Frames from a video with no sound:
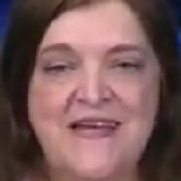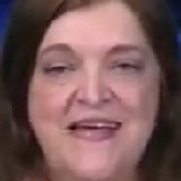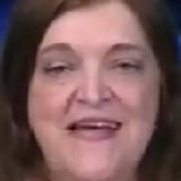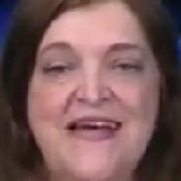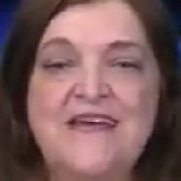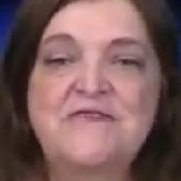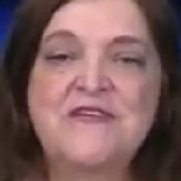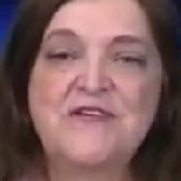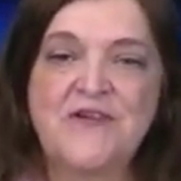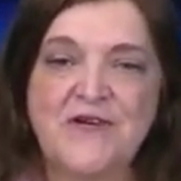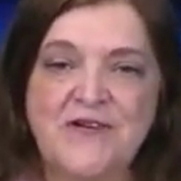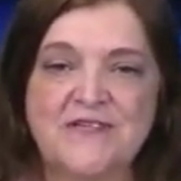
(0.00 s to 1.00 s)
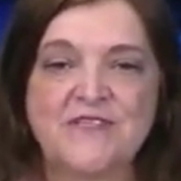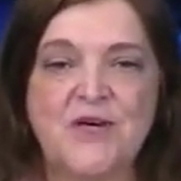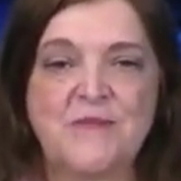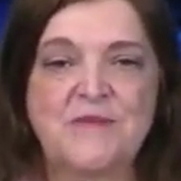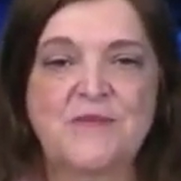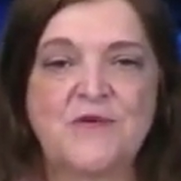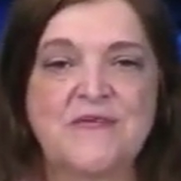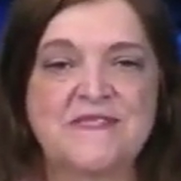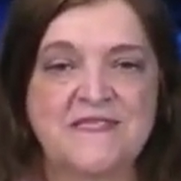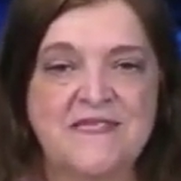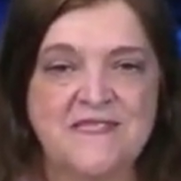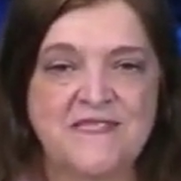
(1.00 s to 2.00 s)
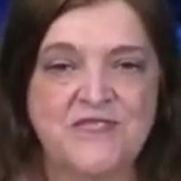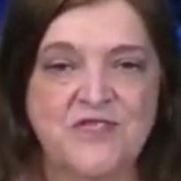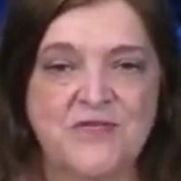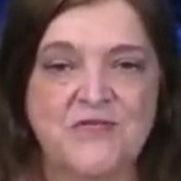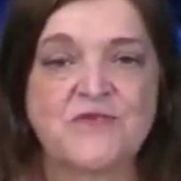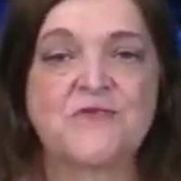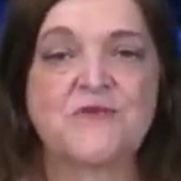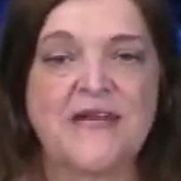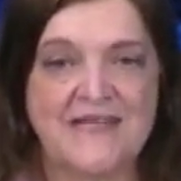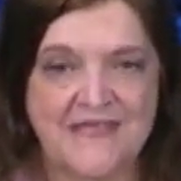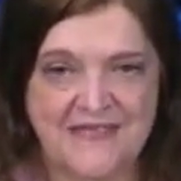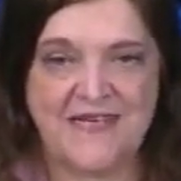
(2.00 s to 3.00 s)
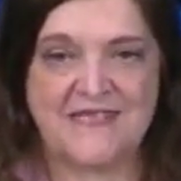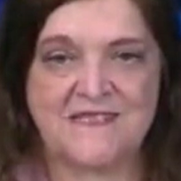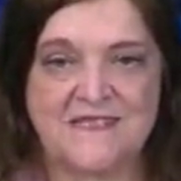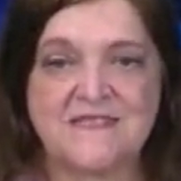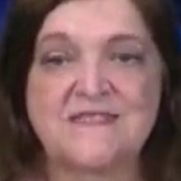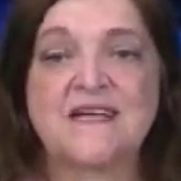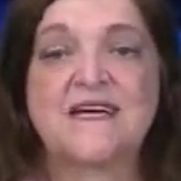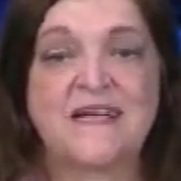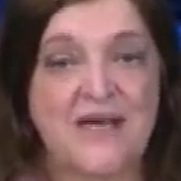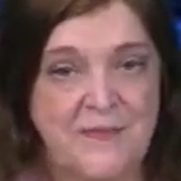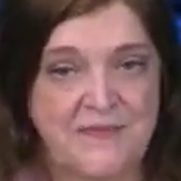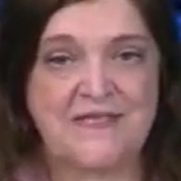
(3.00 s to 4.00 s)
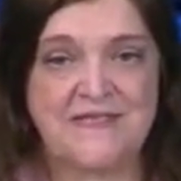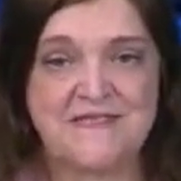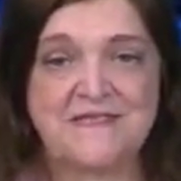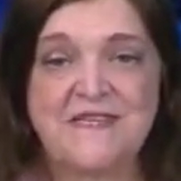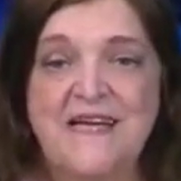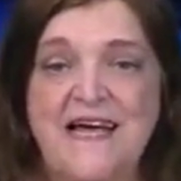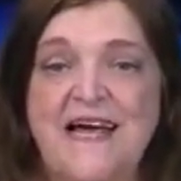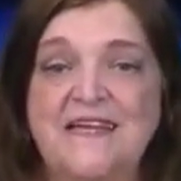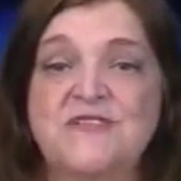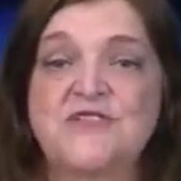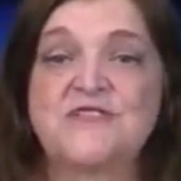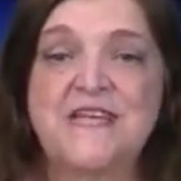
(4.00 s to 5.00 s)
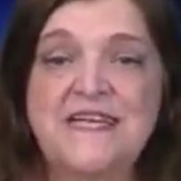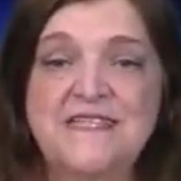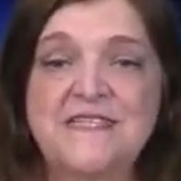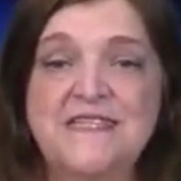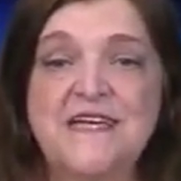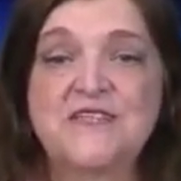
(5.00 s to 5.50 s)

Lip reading: Every year, the Top Employers Institute recognizes companies, and to date,